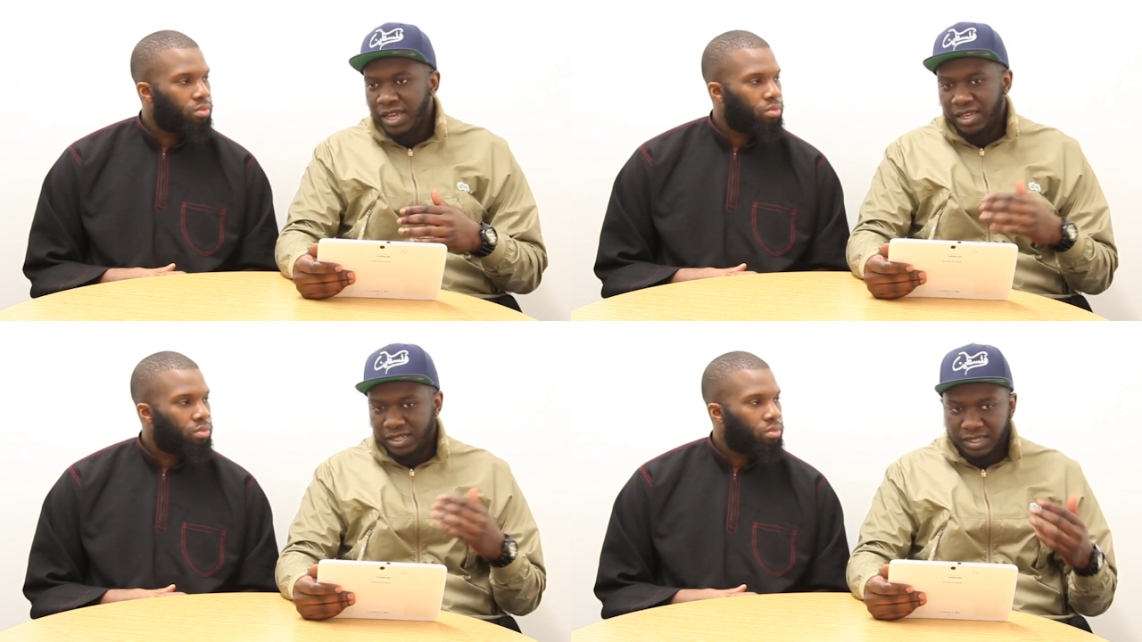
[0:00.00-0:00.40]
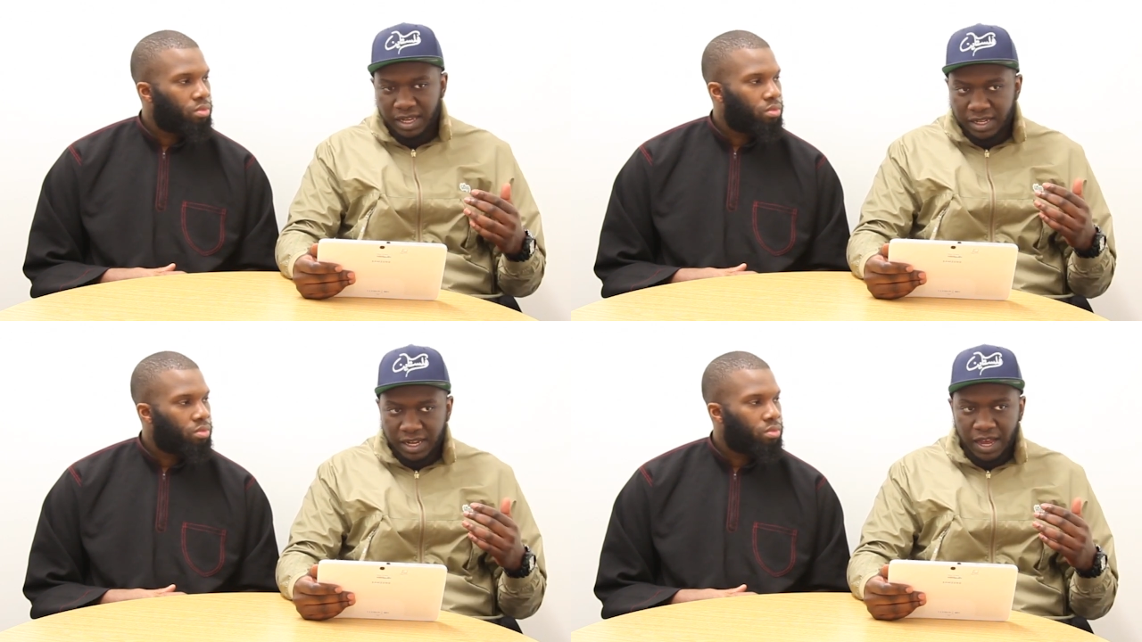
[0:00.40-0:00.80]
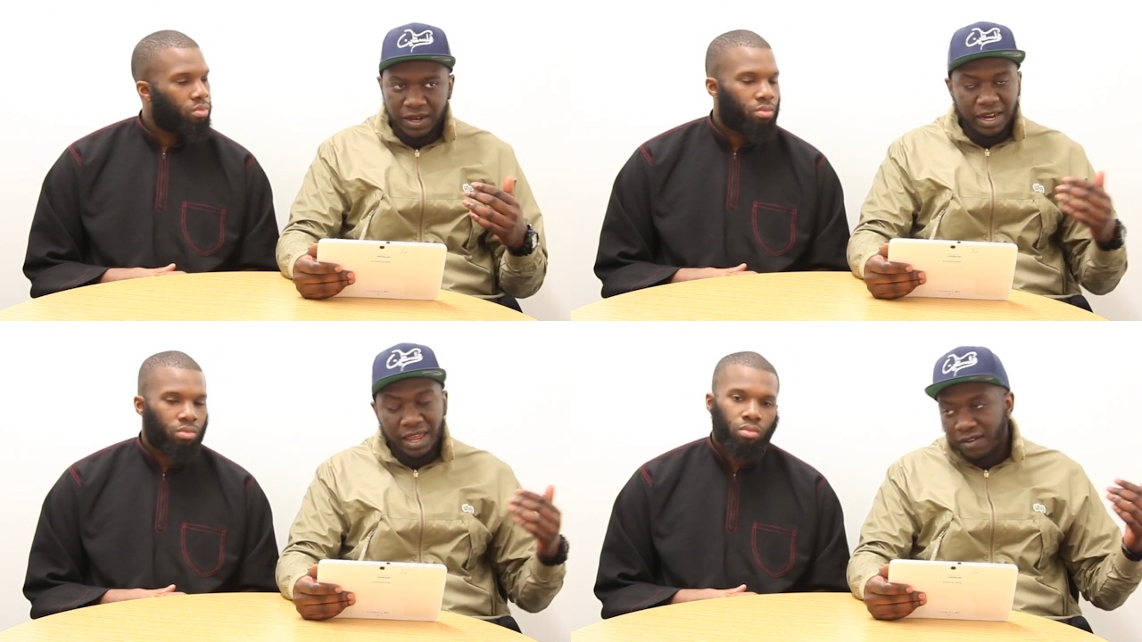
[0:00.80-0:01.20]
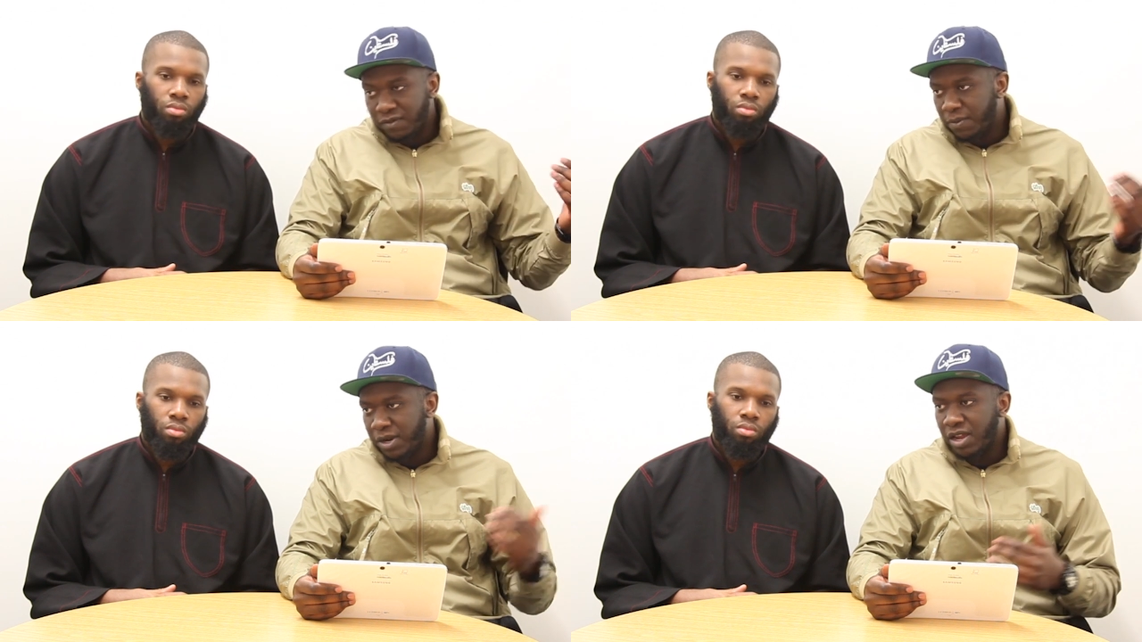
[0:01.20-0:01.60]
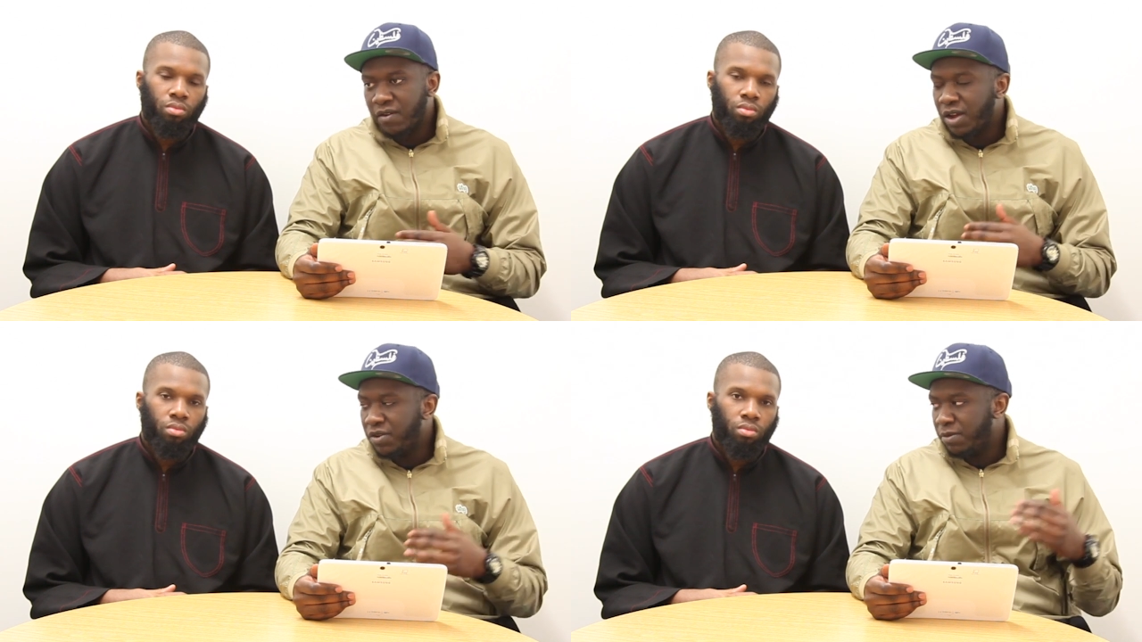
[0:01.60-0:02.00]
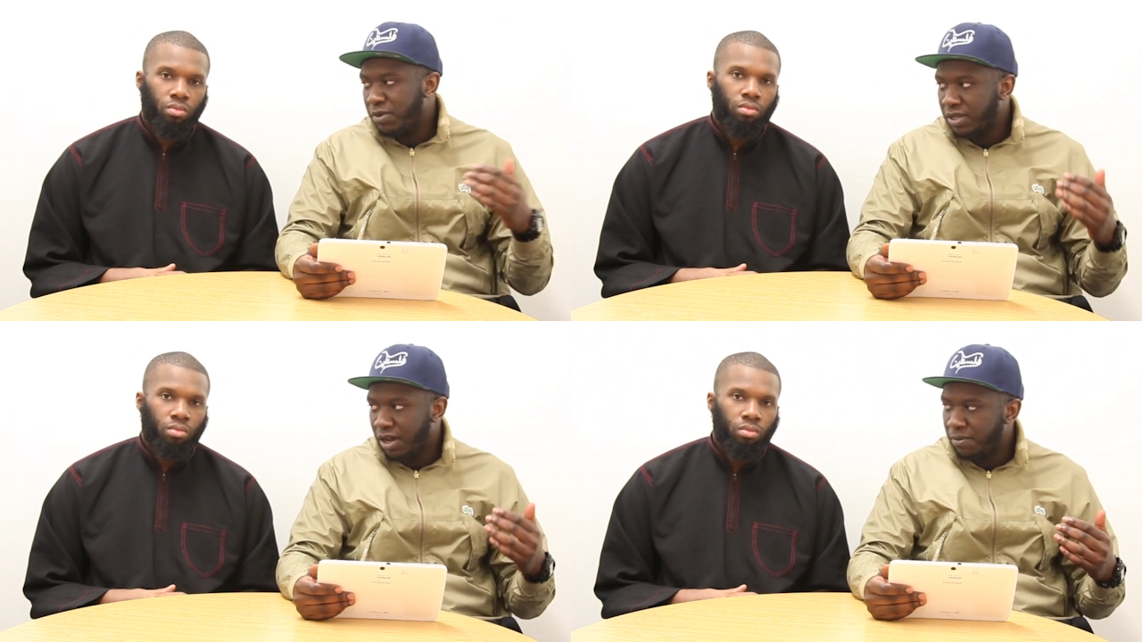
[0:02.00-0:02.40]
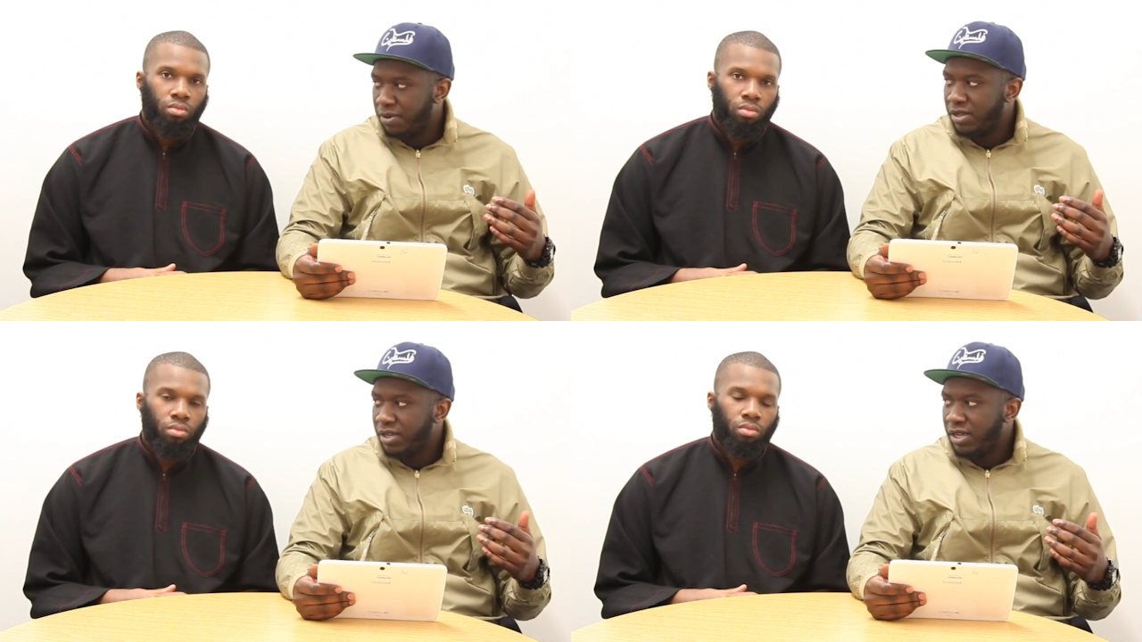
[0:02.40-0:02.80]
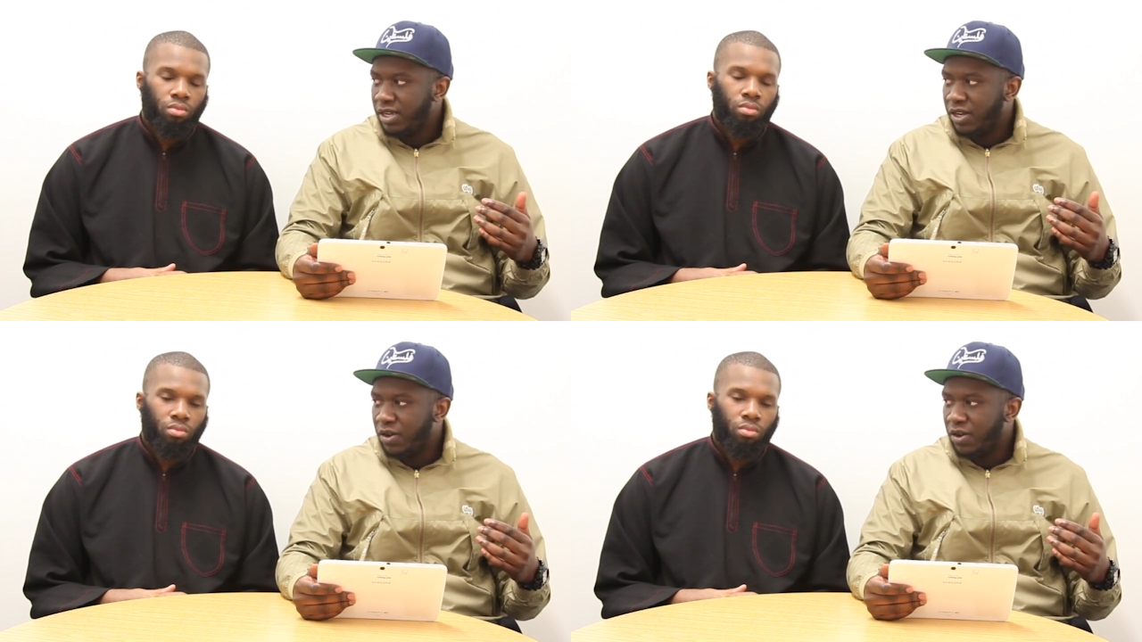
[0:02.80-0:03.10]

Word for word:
Speaker 1: he's sitting down and everybody around him is up mm-hmm.